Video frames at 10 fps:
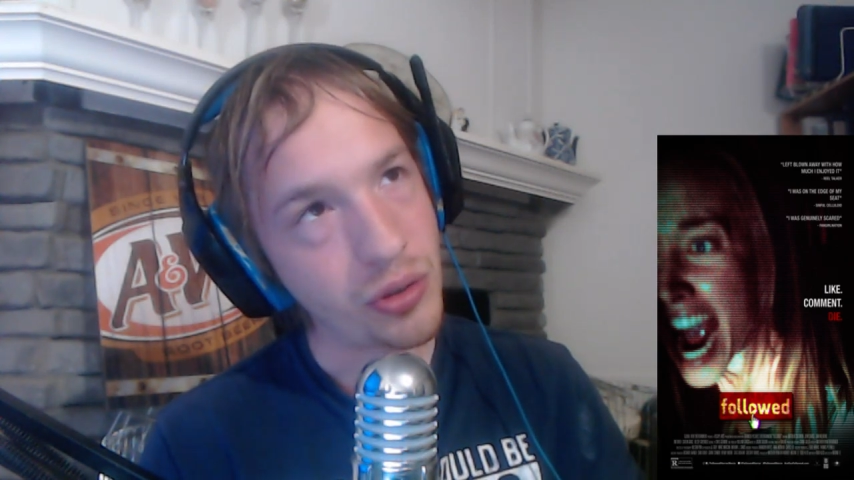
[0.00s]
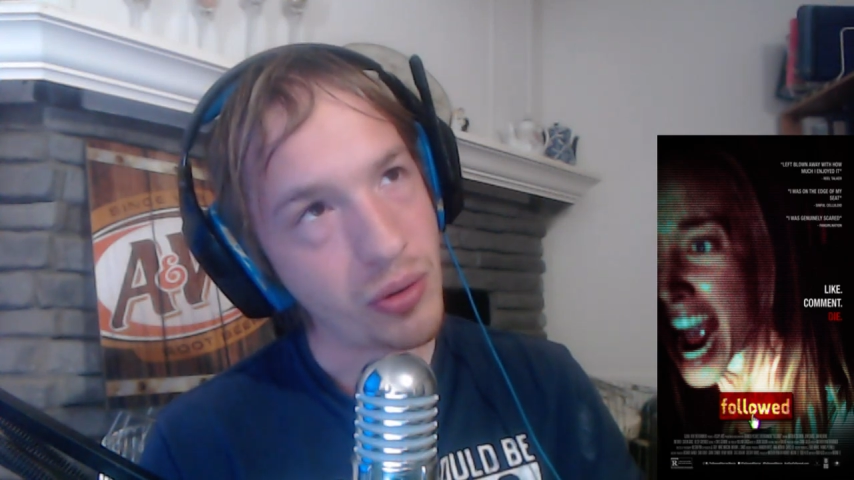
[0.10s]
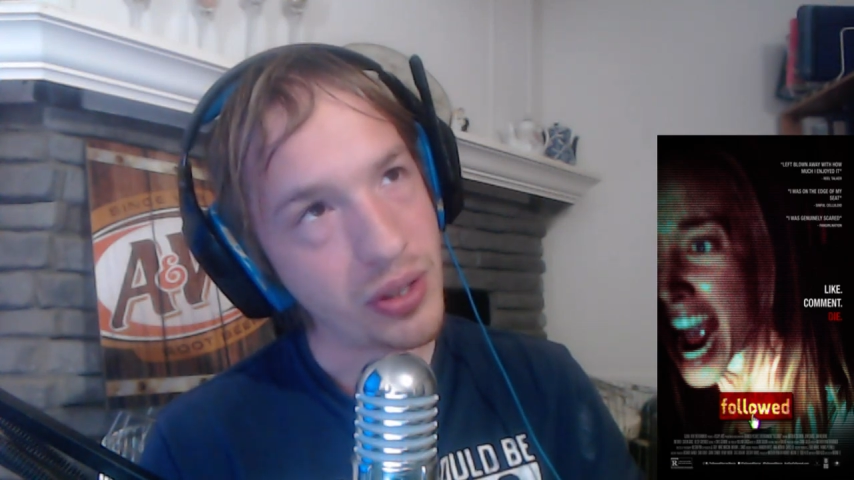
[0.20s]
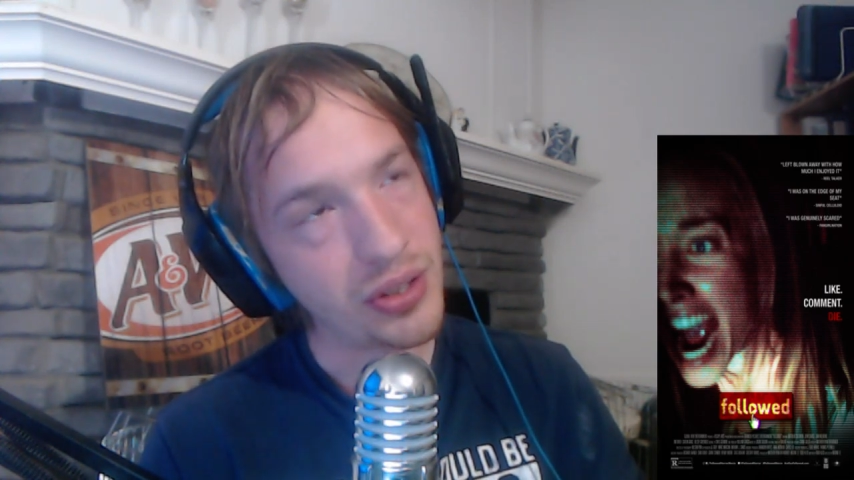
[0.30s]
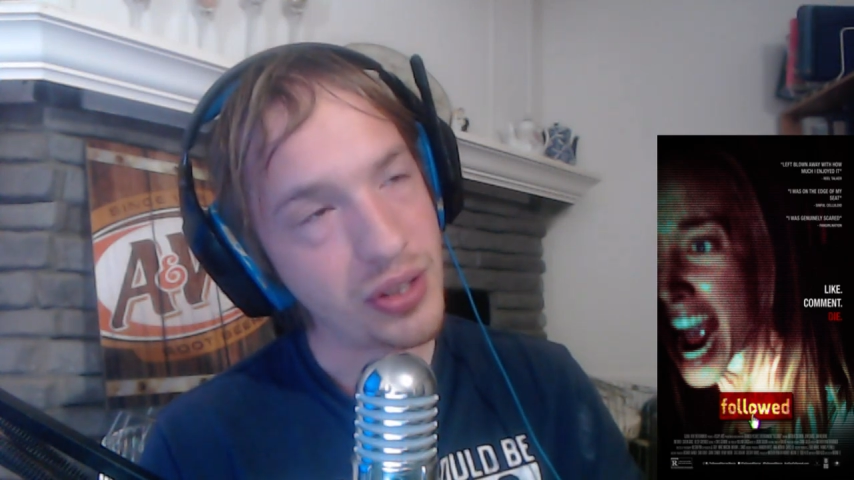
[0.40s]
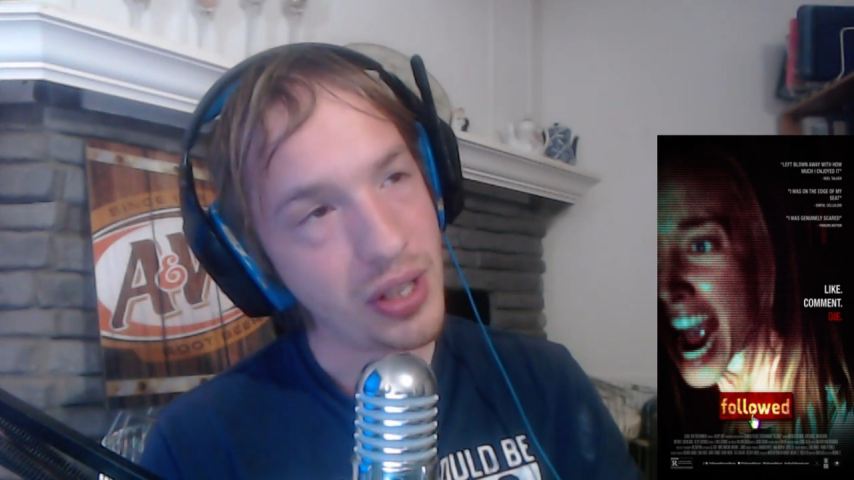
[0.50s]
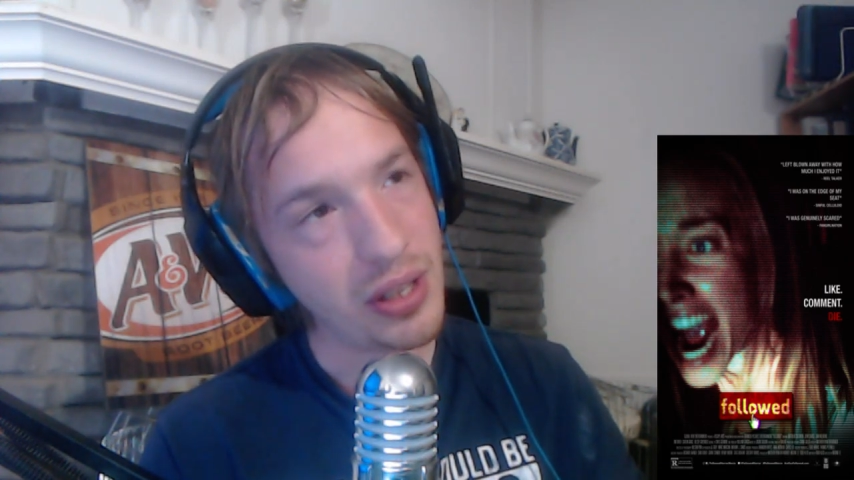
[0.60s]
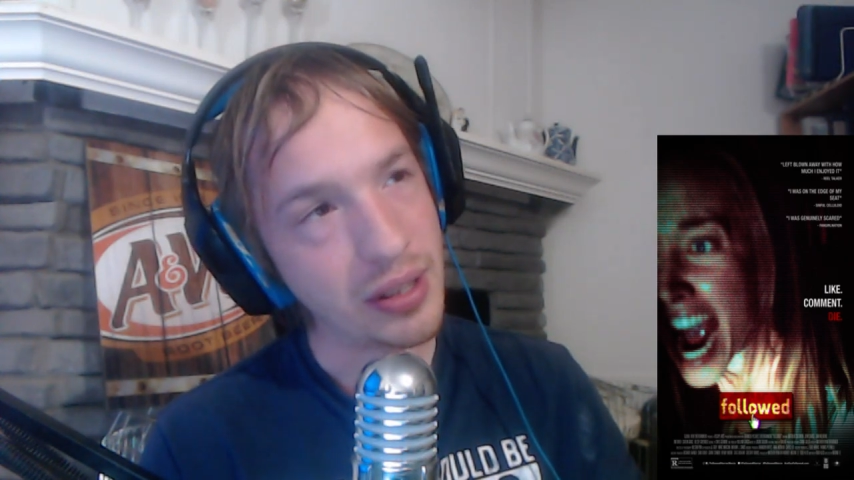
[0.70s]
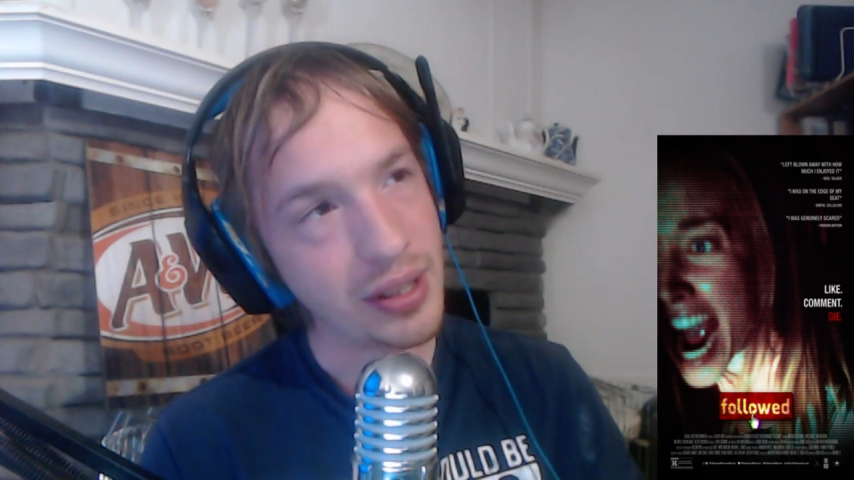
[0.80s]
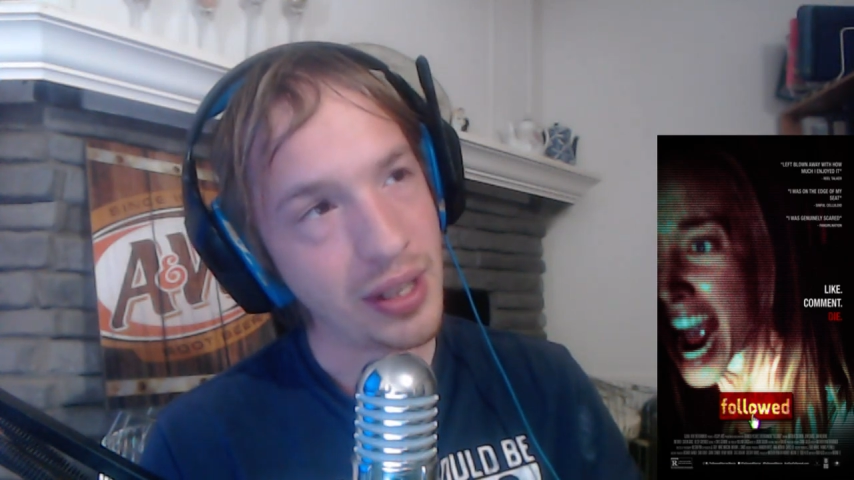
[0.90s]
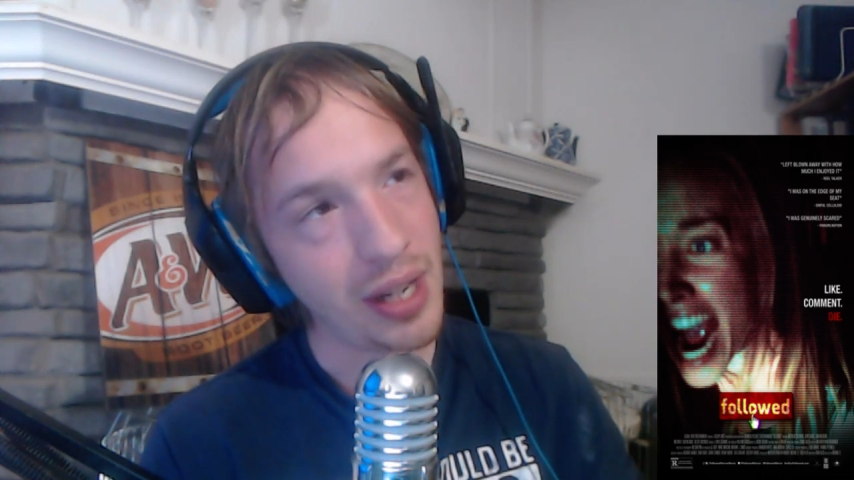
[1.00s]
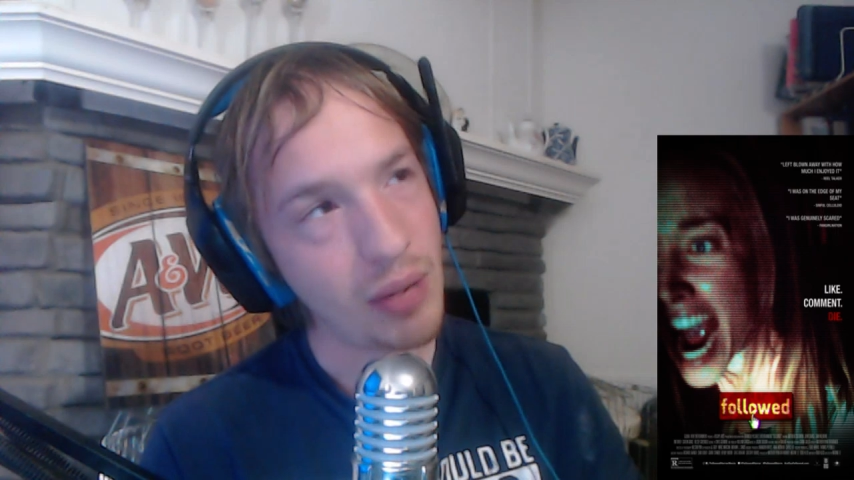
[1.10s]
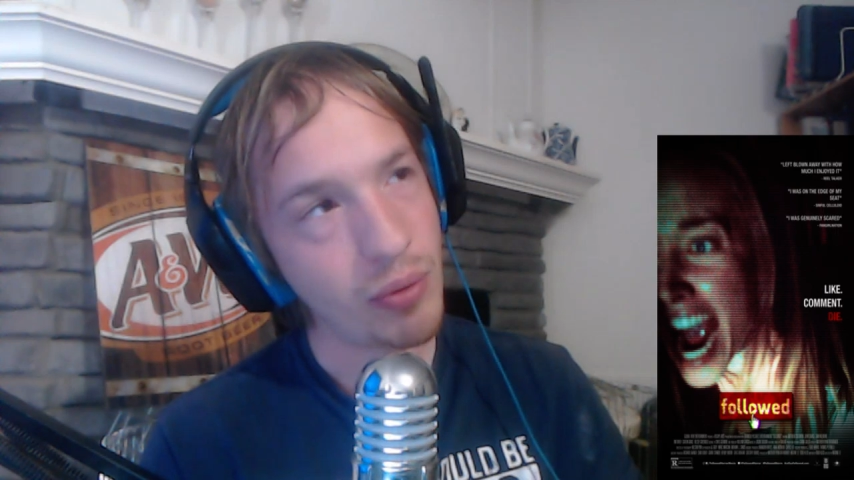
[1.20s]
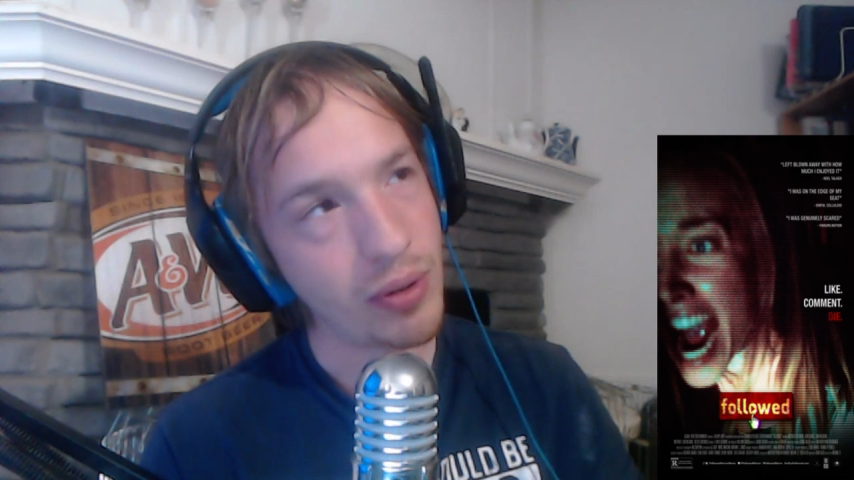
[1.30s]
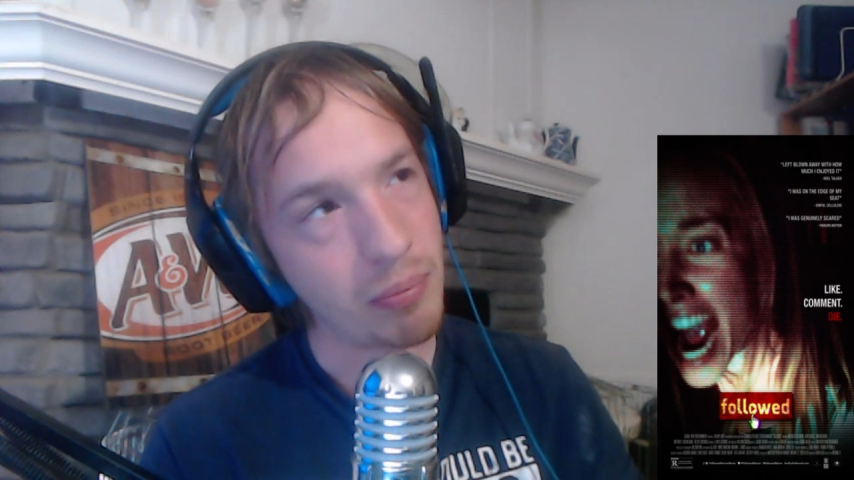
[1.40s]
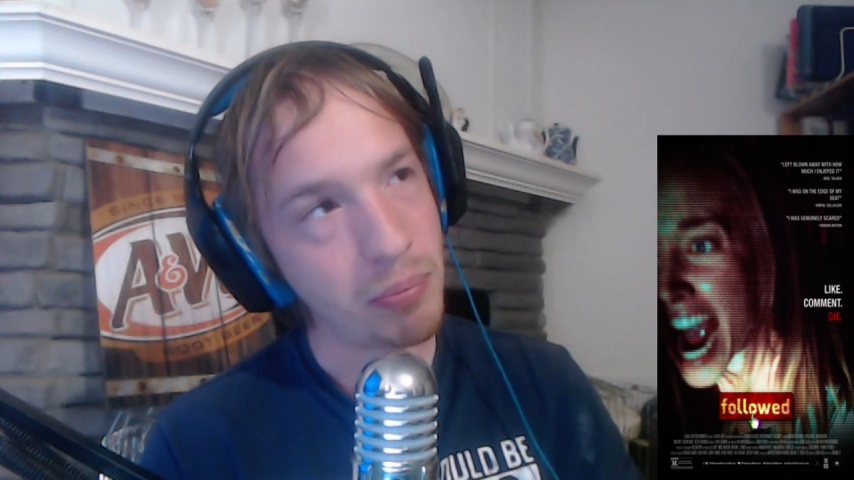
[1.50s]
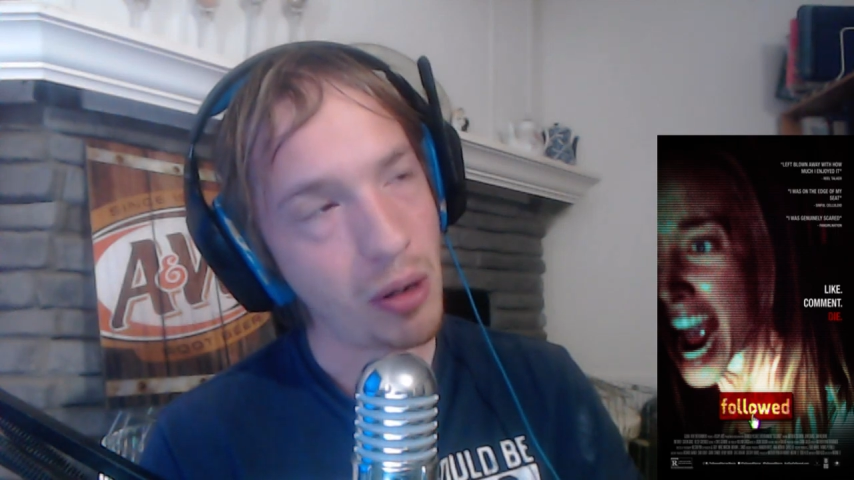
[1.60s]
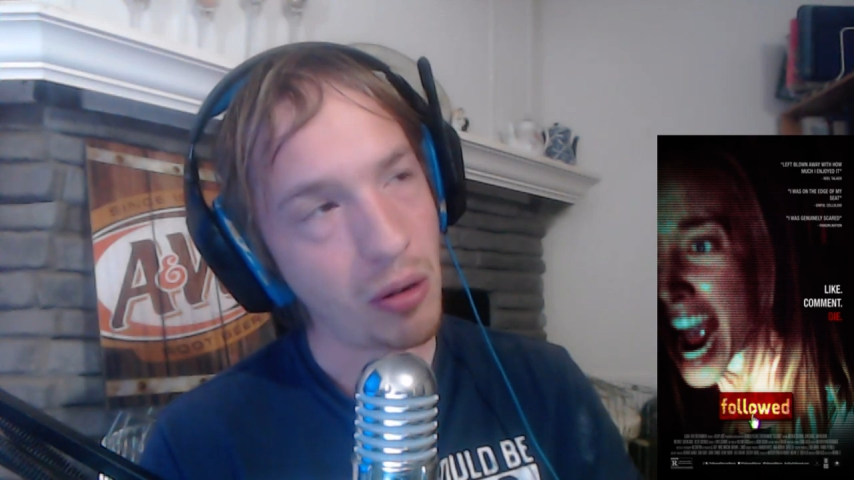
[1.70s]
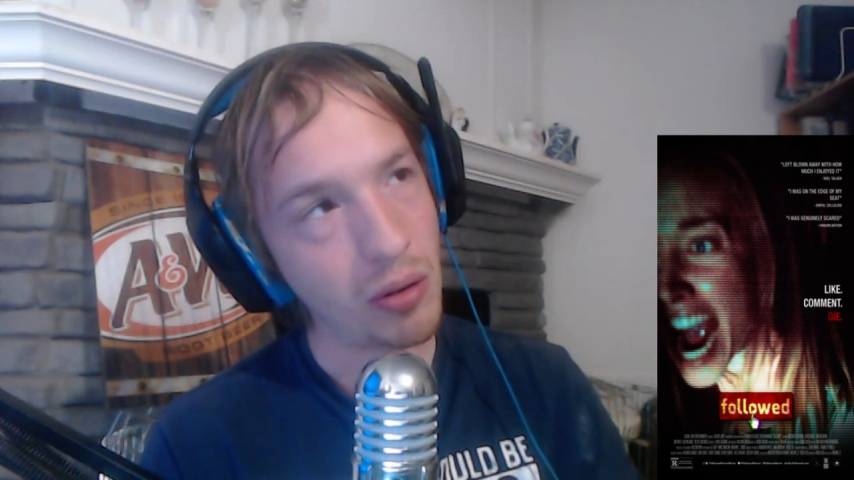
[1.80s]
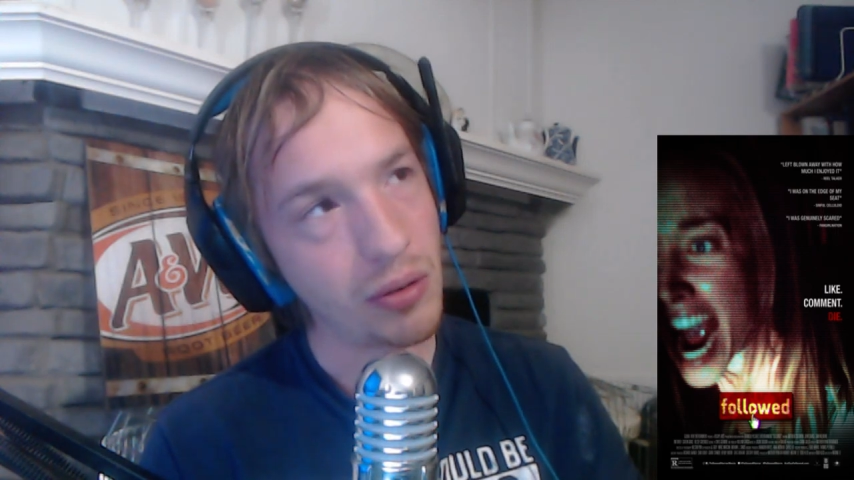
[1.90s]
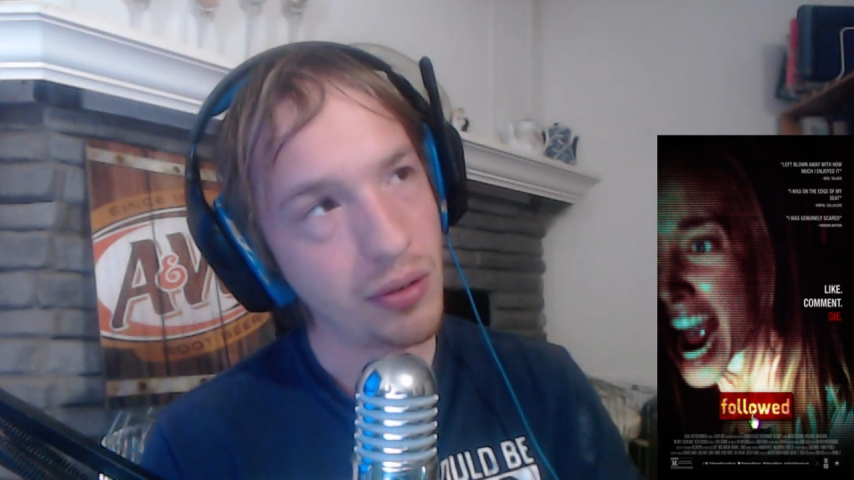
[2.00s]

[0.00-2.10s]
always seeing a kid with a ball,